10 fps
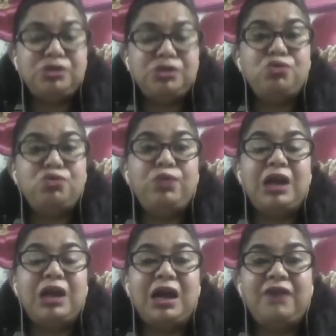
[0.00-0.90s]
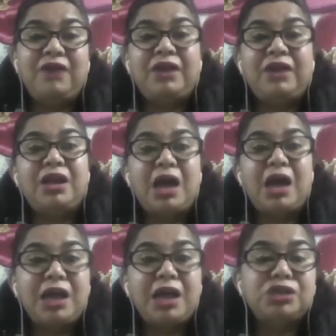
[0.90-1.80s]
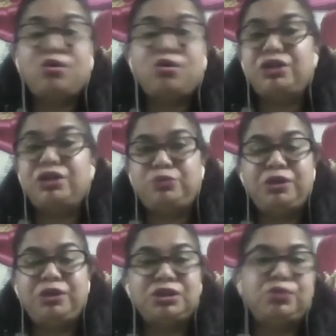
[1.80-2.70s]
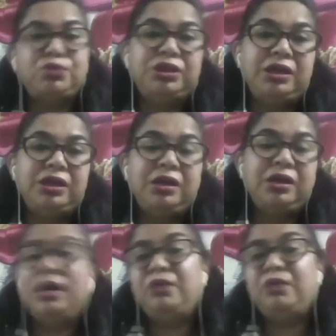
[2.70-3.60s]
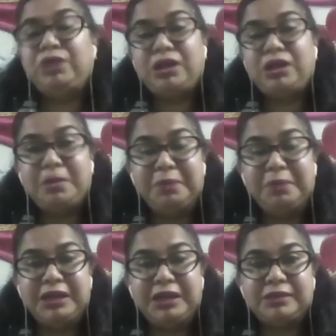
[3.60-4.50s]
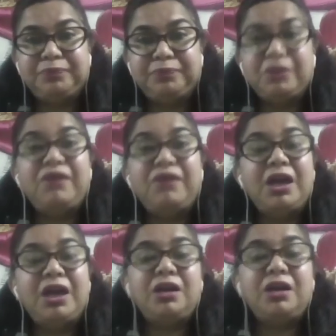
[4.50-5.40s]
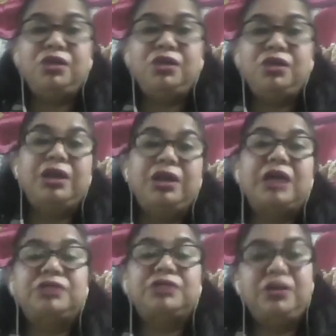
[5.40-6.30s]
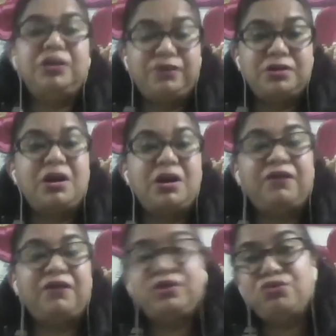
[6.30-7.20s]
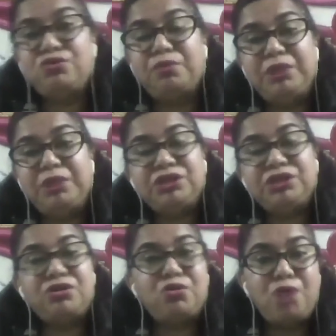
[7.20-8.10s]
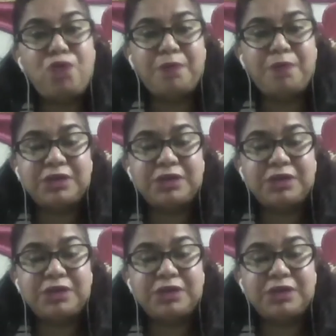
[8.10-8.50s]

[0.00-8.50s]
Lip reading: You will have an hands-on experience with the companies where you can actually work after you complete your co-ops.